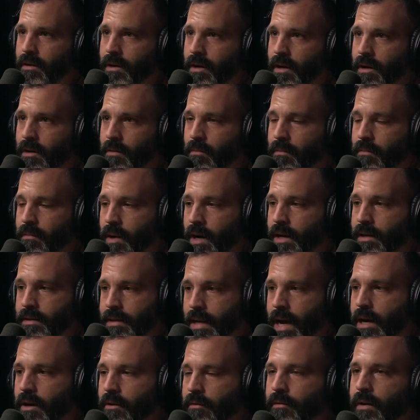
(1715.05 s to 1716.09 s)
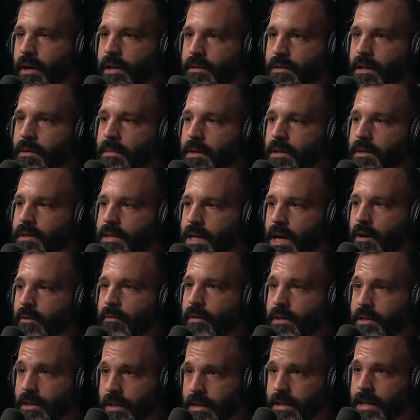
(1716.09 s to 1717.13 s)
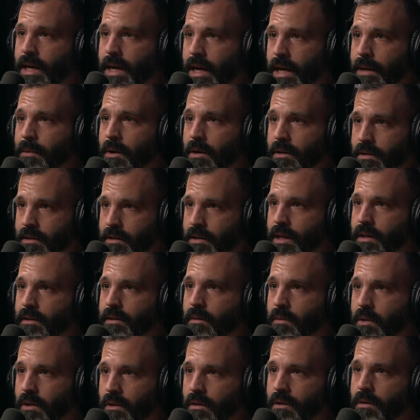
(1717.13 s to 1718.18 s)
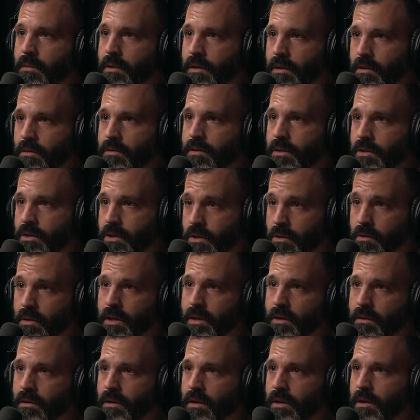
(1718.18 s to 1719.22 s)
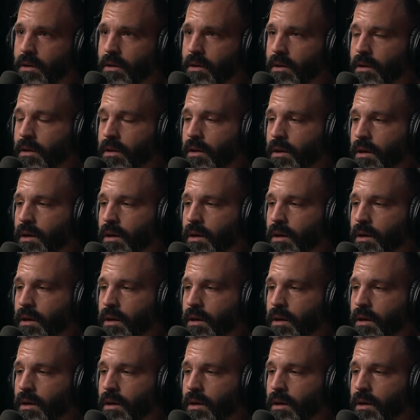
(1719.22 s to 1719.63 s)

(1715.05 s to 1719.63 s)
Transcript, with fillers: And yeah. by sacrifice, I mean sacrificing time on set that we could have been using shooting. Yeah.